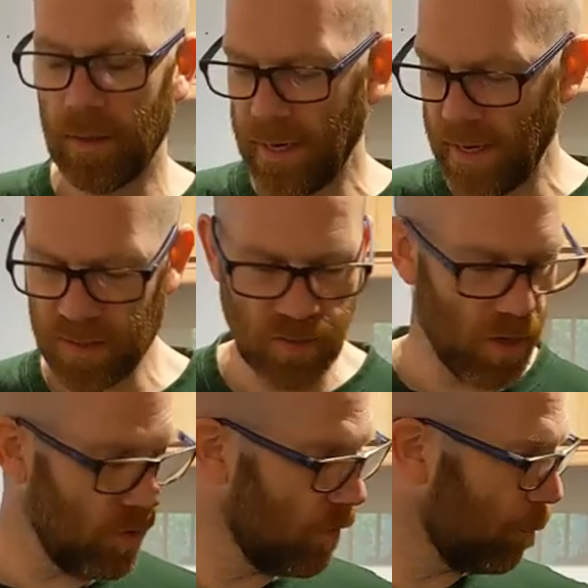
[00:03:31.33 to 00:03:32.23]
Okay,
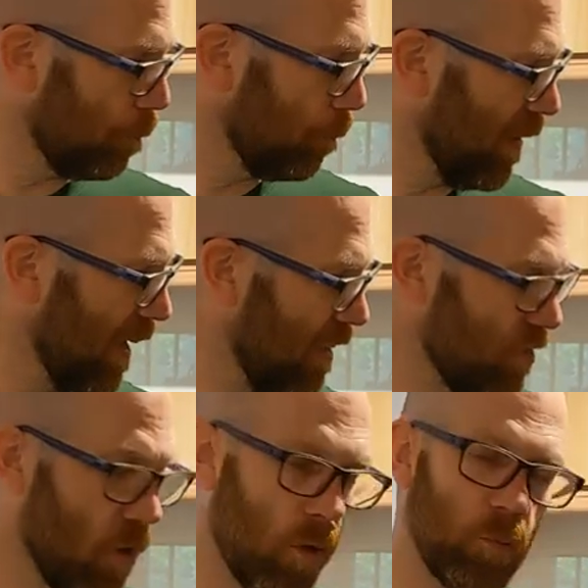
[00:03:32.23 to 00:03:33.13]
so the pan
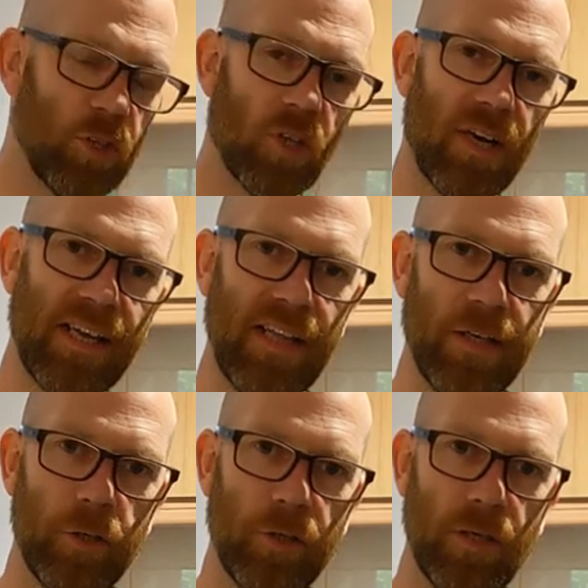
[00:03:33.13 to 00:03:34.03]
is on. We're trying to
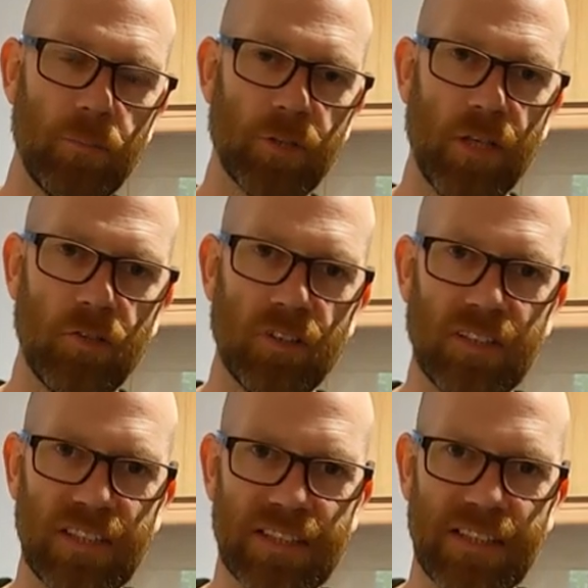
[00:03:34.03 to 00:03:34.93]
get the oil up to
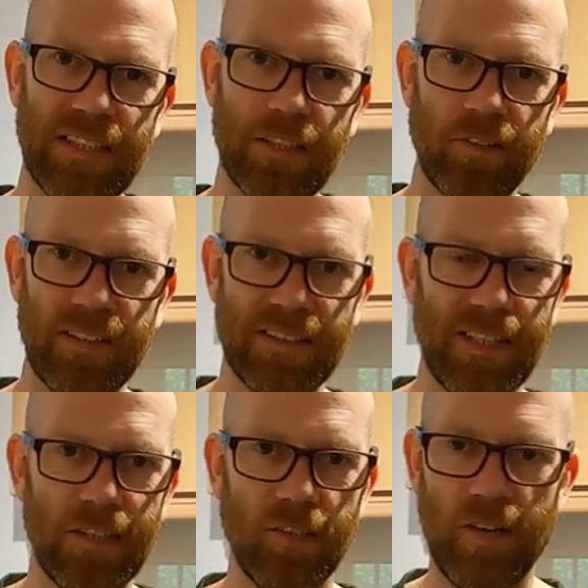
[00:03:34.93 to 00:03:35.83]
160 degrees
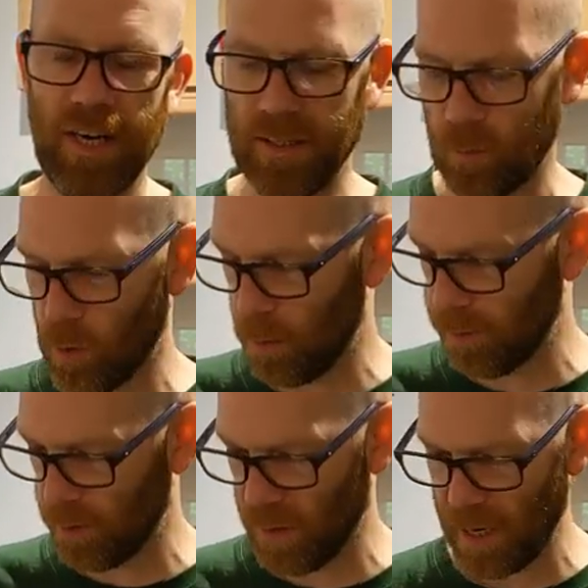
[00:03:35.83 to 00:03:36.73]
centigrade, and while
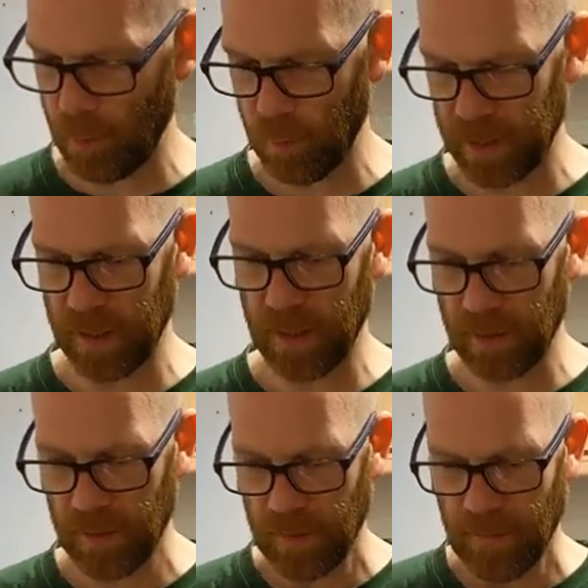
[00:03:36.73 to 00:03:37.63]
we do that, we're going
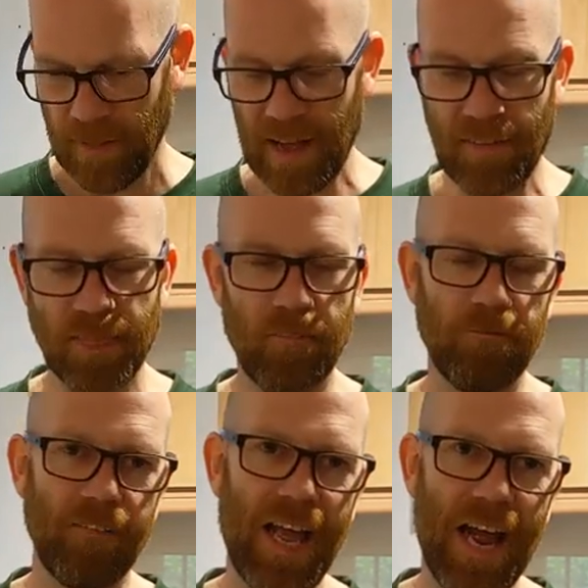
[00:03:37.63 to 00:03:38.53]
to add the
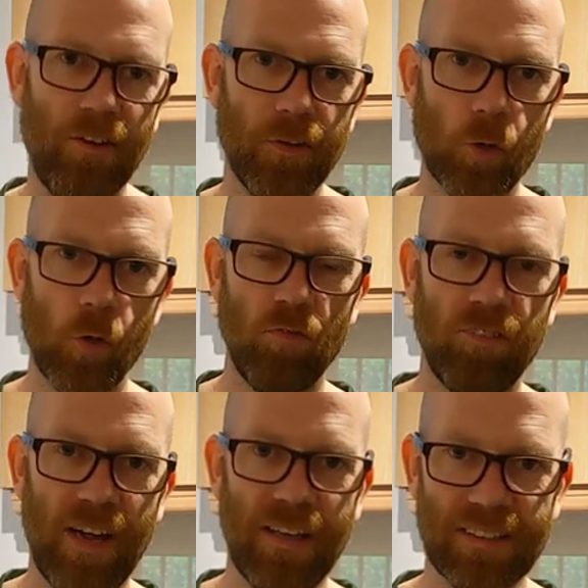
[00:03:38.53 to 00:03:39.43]
flour and the corn
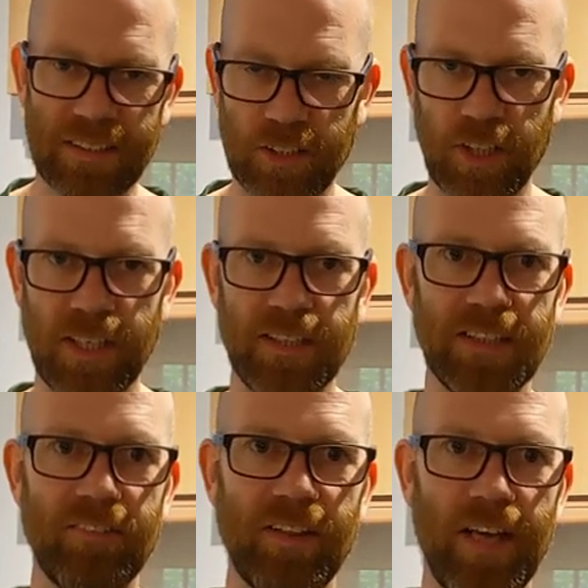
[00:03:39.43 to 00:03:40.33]
flour to the chicken
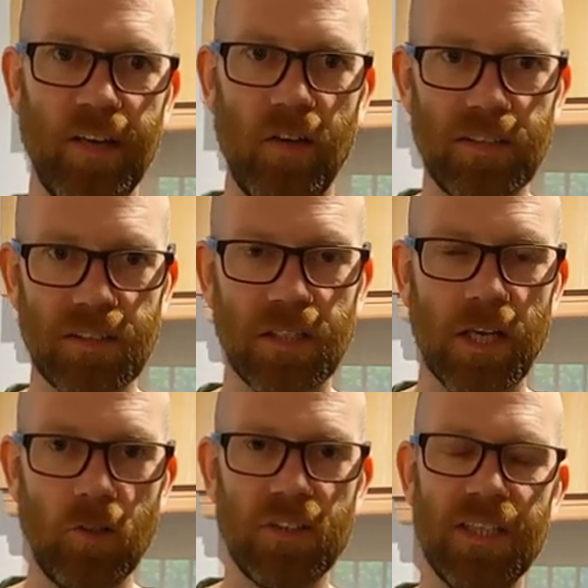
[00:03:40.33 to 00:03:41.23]
to give it that nice
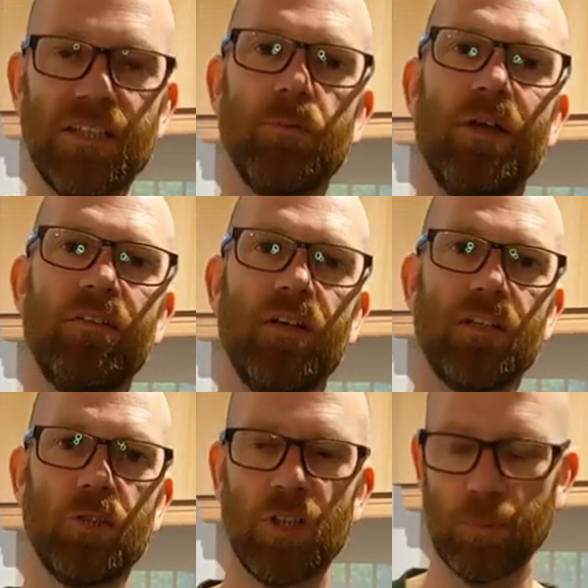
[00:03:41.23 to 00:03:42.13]
coating, so we have a
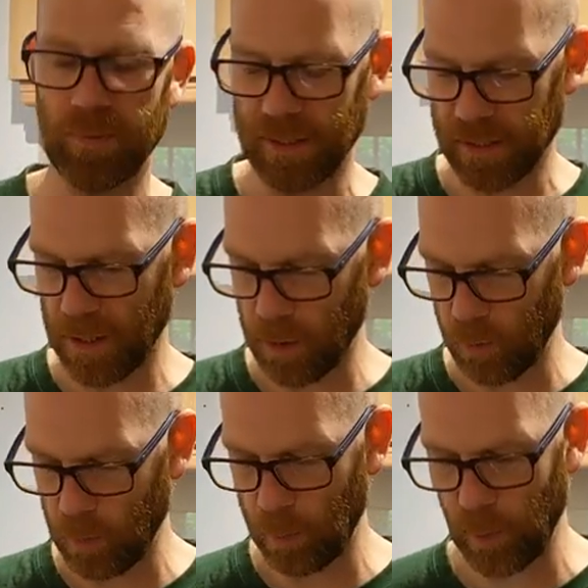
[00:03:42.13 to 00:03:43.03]
nice crispy
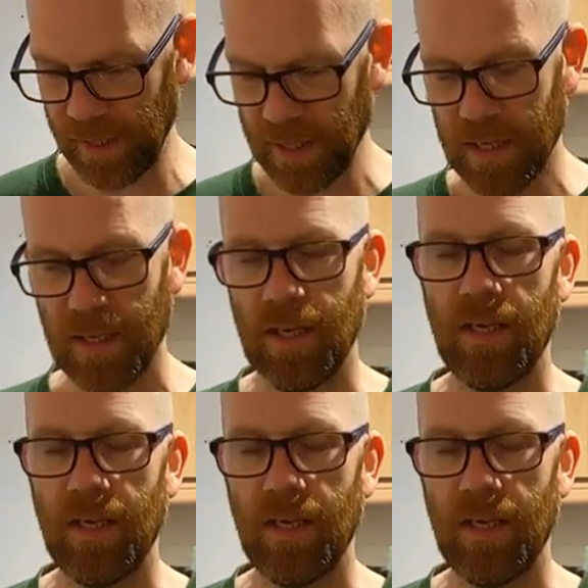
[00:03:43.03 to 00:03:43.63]
coat when we